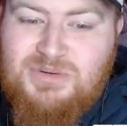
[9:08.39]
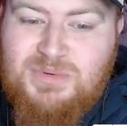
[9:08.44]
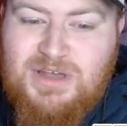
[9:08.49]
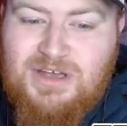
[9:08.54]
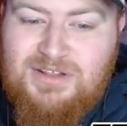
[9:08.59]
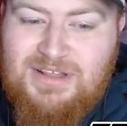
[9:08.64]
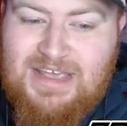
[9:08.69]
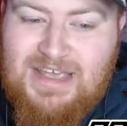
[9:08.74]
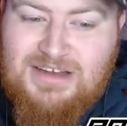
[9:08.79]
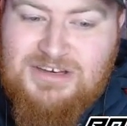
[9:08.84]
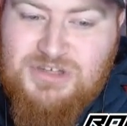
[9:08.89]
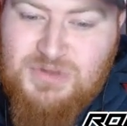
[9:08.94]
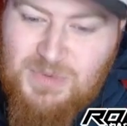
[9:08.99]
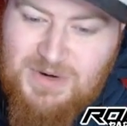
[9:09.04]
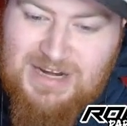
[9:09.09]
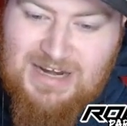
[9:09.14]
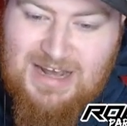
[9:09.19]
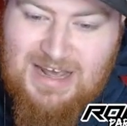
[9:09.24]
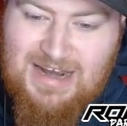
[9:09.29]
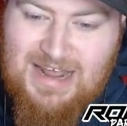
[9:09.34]
We only had
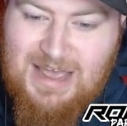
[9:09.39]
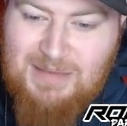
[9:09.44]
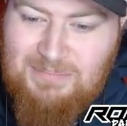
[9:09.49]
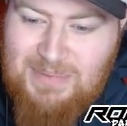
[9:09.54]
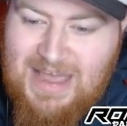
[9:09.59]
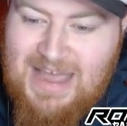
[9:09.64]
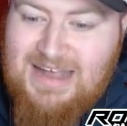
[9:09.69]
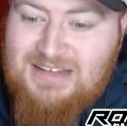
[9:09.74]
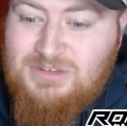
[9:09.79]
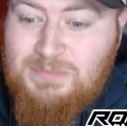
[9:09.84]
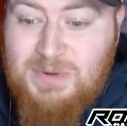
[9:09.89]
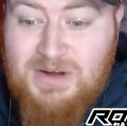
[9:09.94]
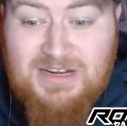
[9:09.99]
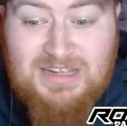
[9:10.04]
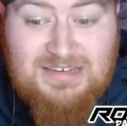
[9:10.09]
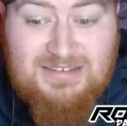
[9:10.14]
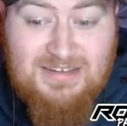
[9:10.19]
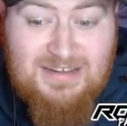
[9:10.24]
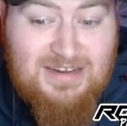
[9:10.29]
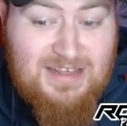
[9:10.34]
29 at-bats, but
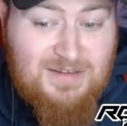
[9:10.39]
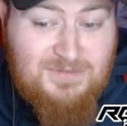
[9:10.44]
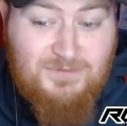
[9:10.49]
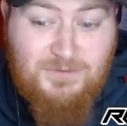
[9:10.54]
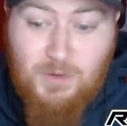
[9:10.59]
he did hit